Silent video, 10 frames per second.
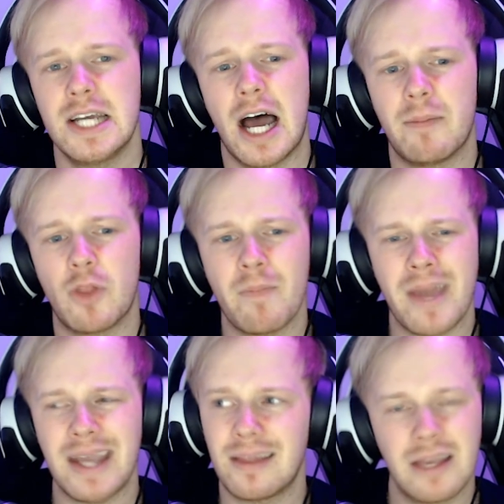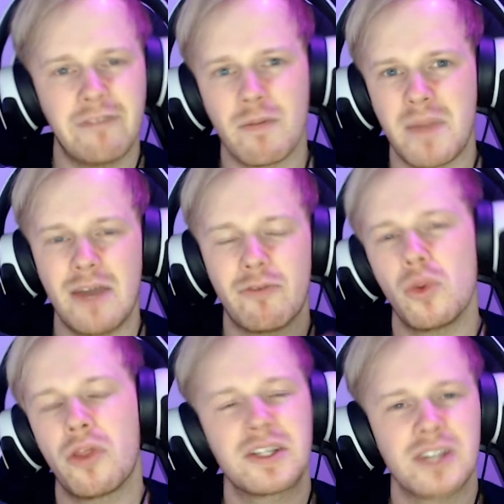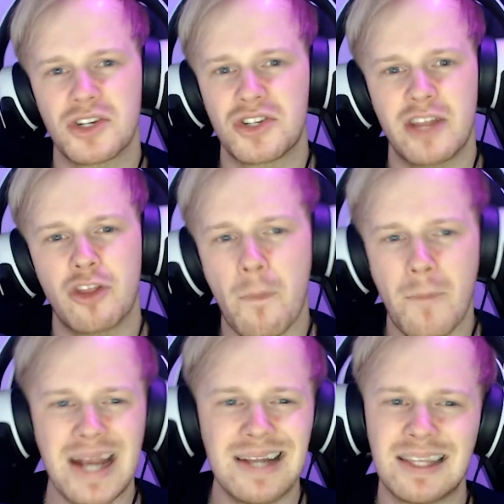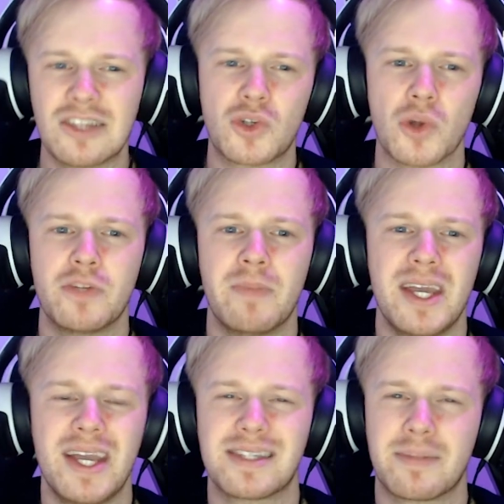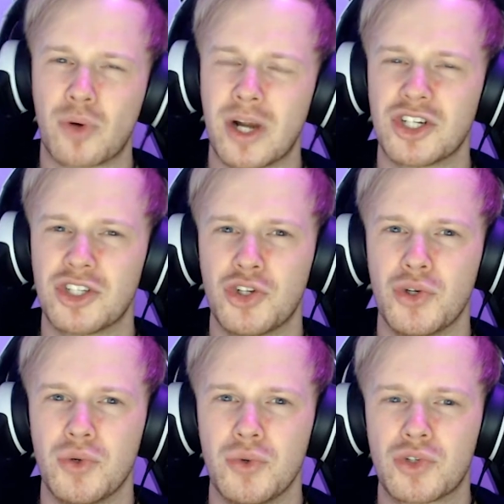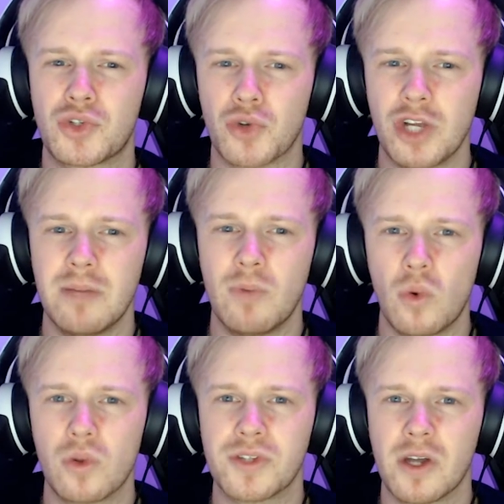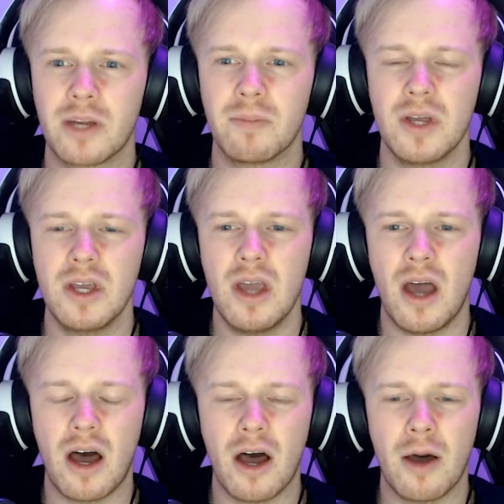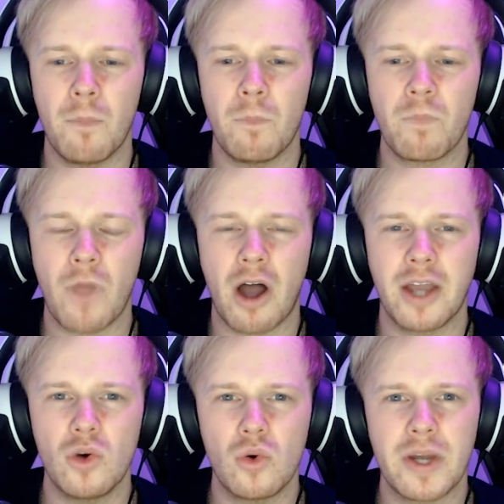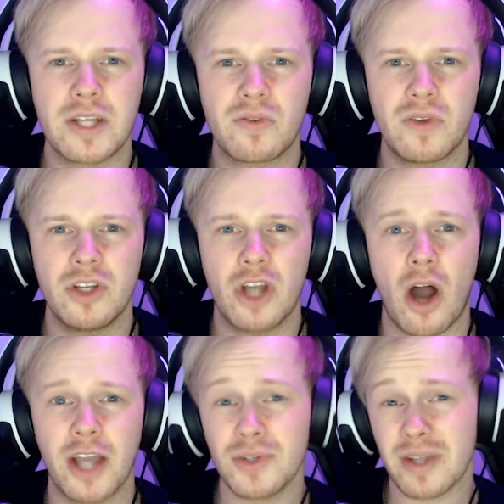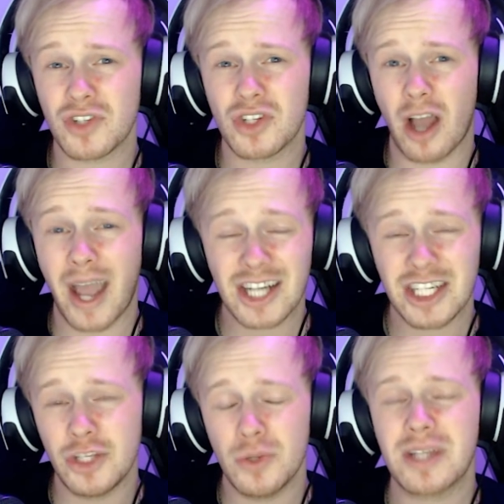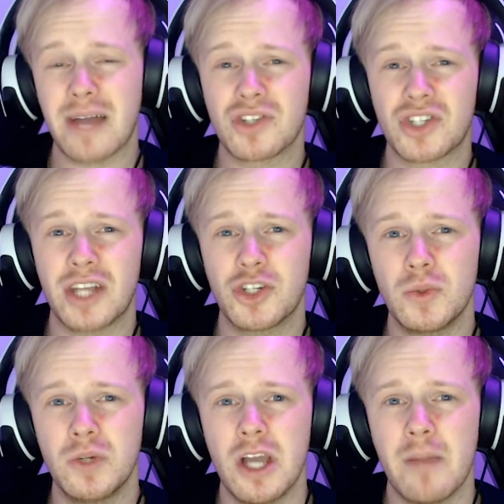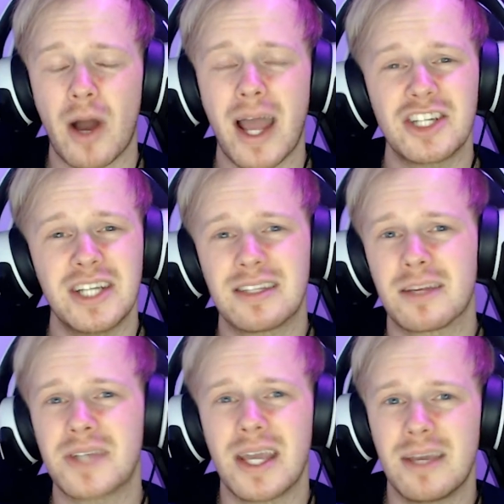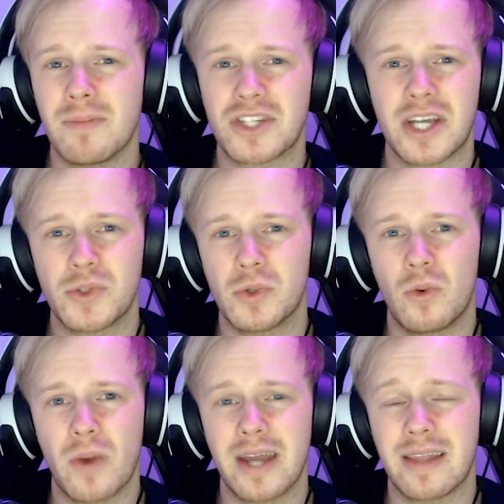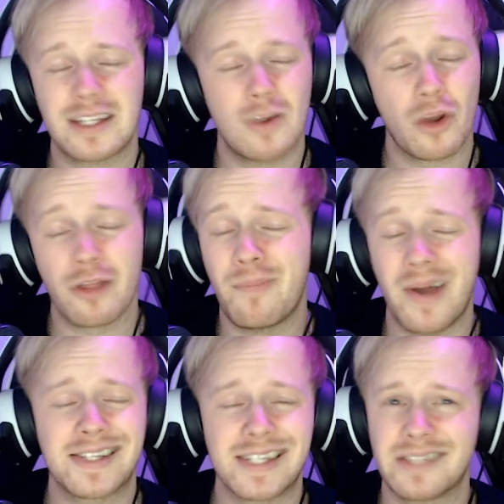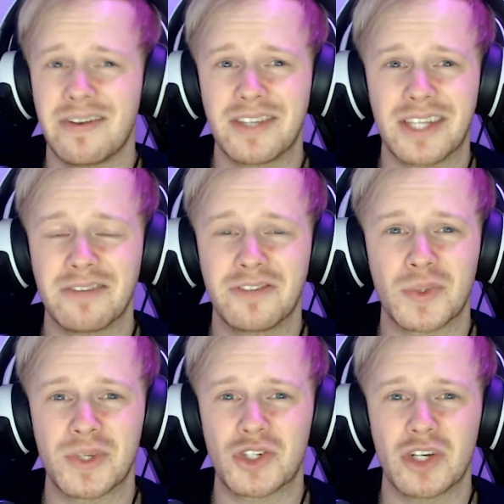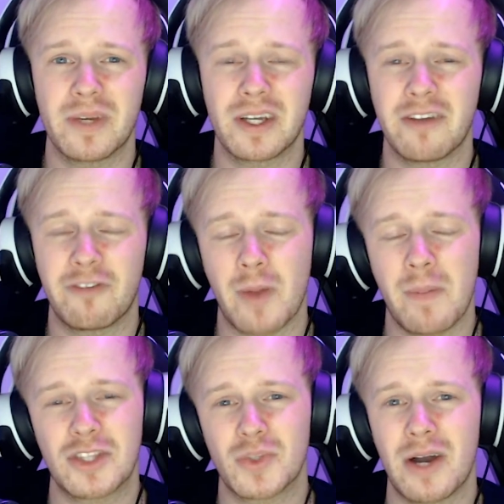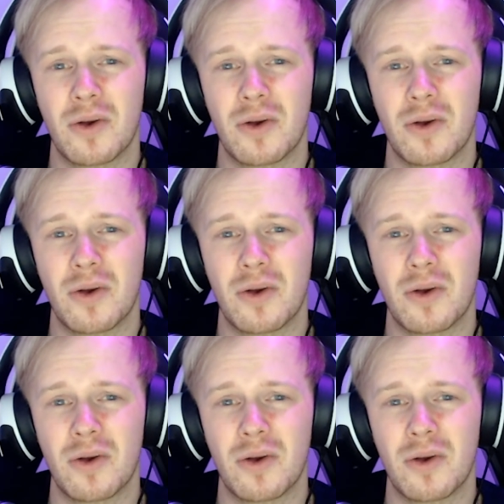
The main thing for me, of all the things I just said, the main thing that's got to me is the pressure to stream all the time. I always feel, I actually used to have a schedule, but I actually ended up taking my schedule away, and that's one of the best things I've ever done for Twitch streaming, for my mental health,